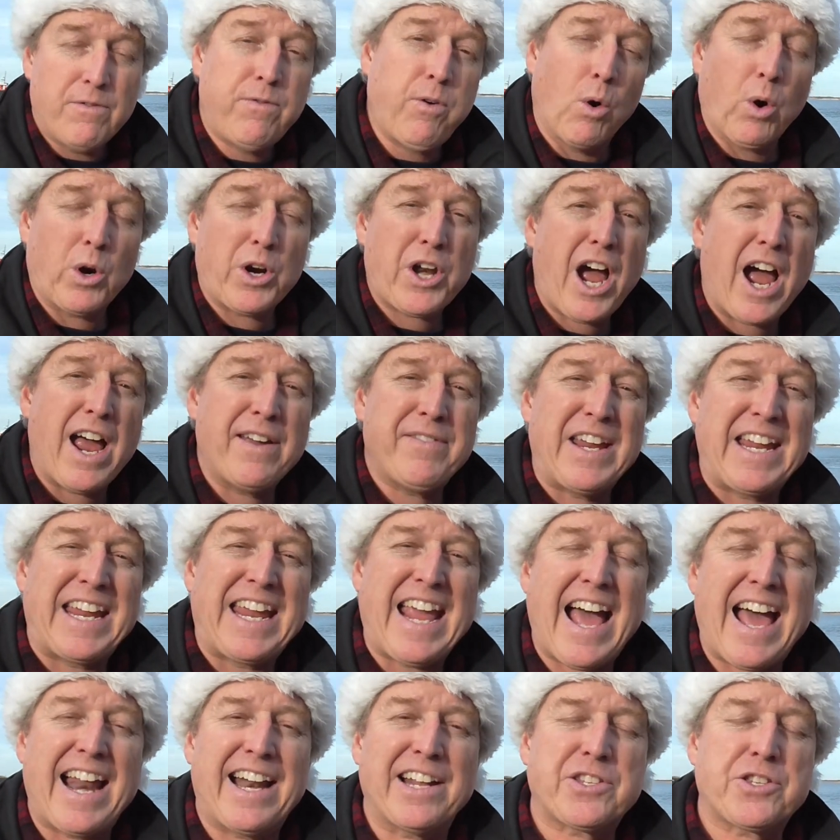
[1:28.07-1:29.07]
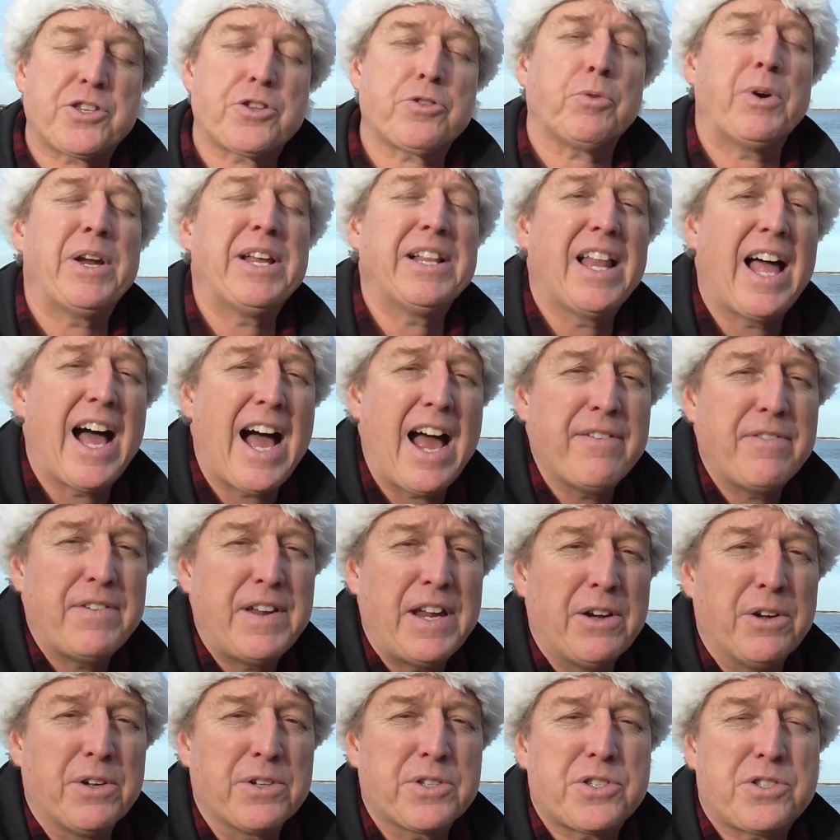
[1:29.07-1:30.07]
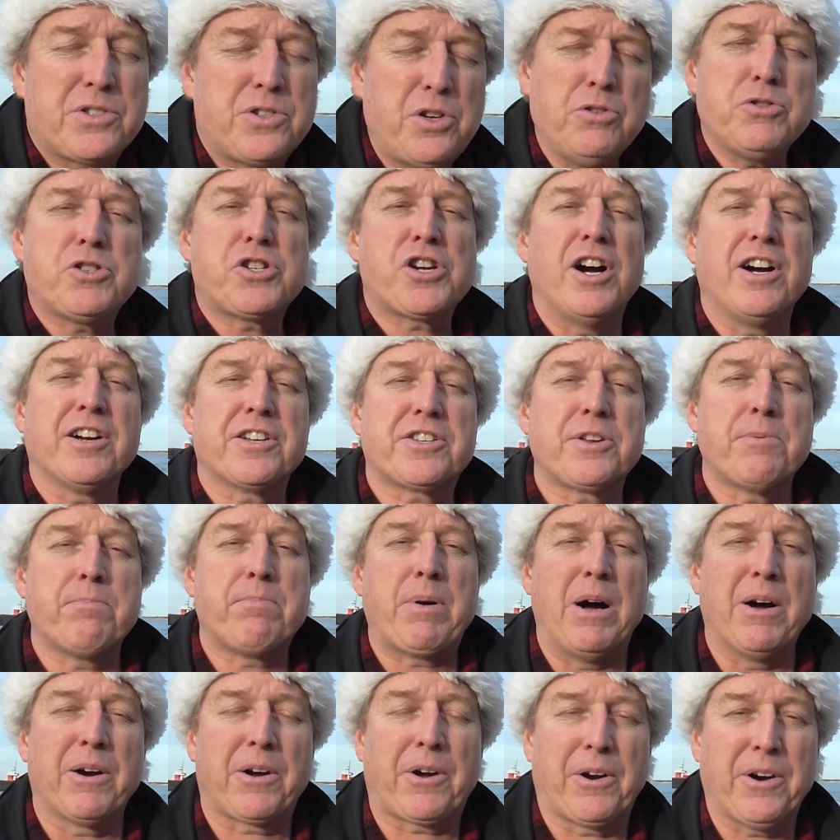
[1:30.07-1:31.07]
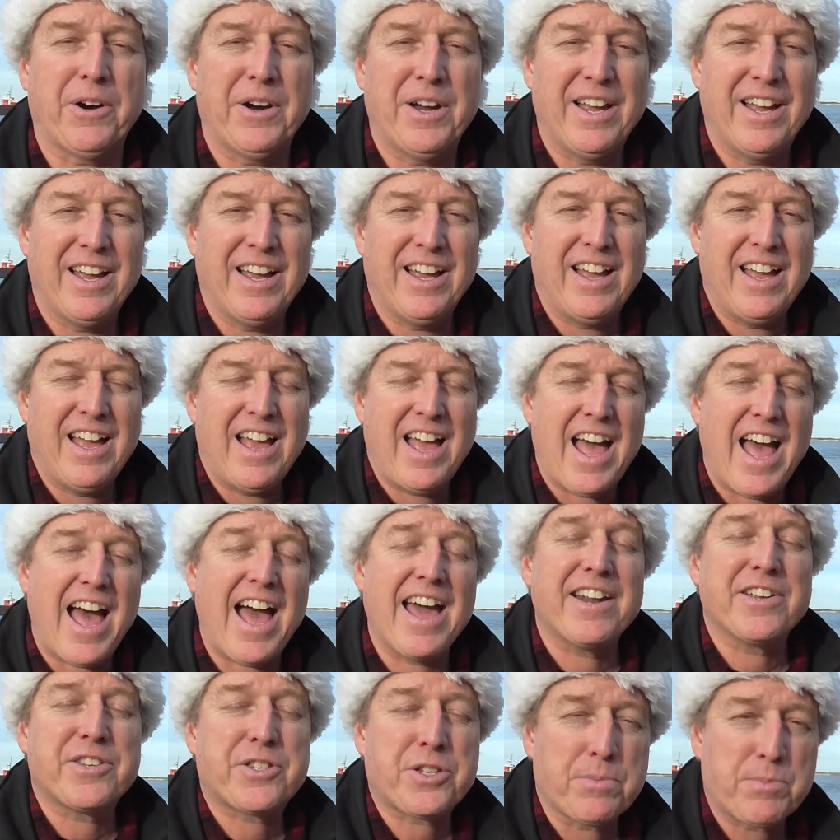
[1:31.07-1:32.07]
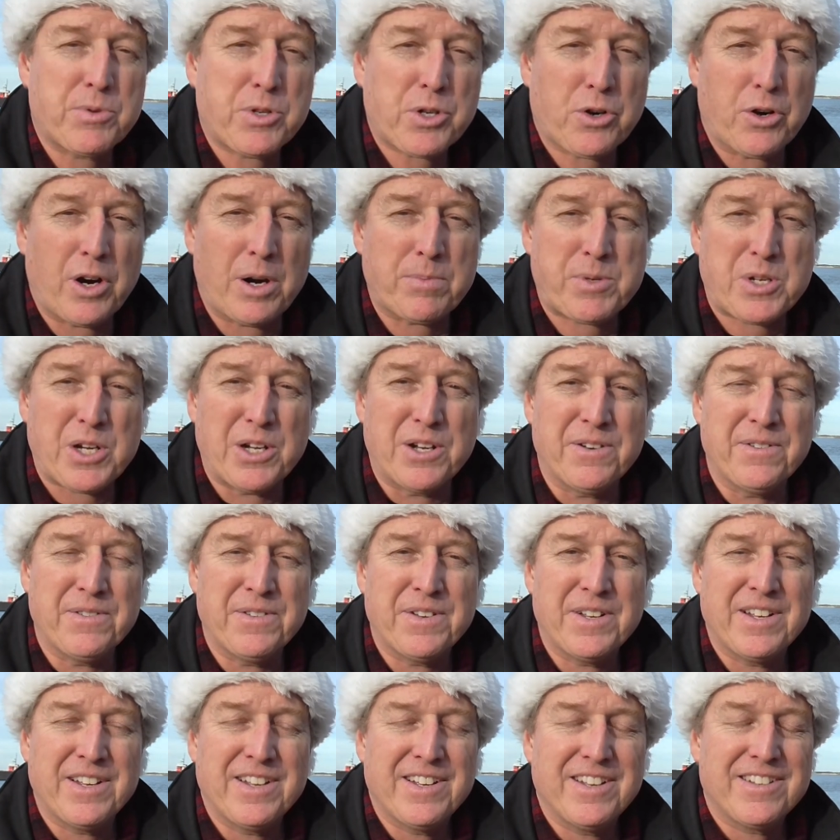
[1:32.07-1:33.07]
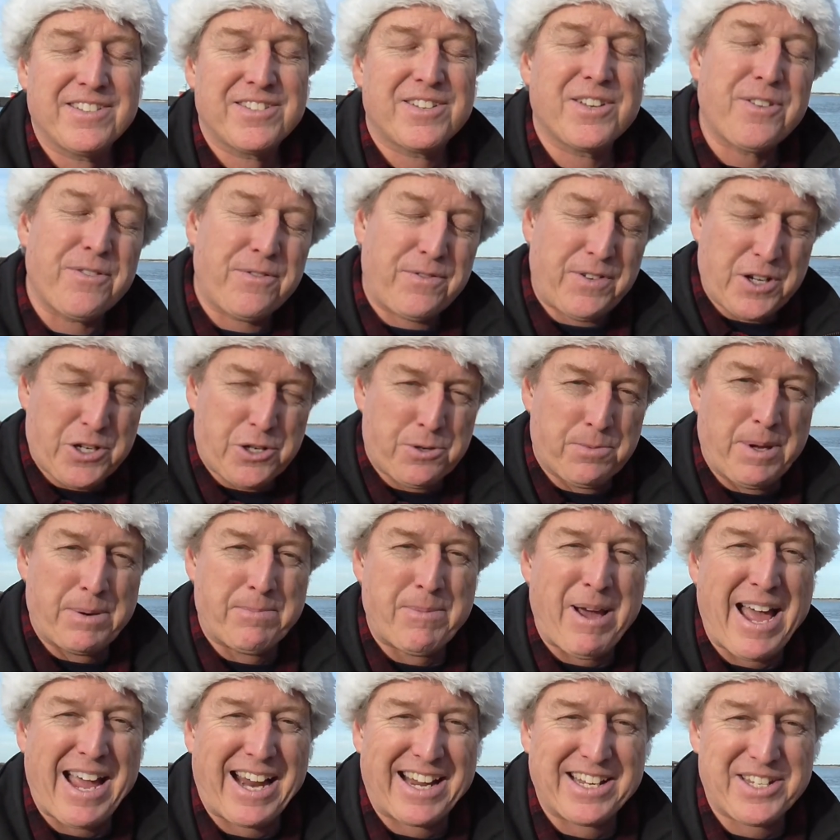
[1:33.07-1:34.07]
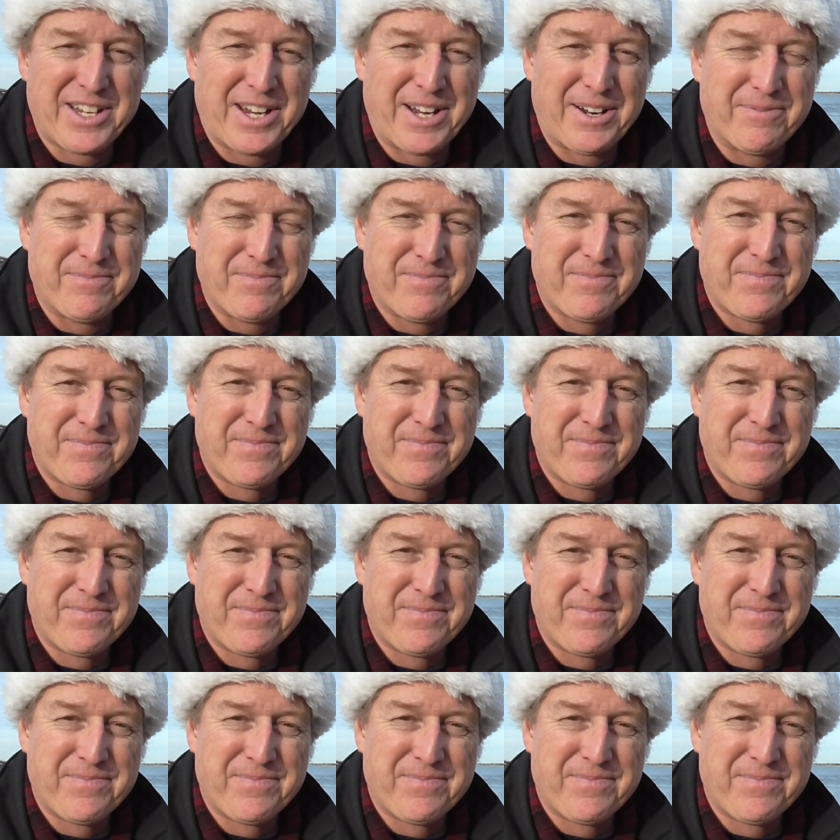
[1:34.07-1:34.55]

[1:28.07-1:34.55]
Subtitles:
4 diving gannets, 3 live eels, 2 chunks of bunker, and a subscription to the Fisherman magazine.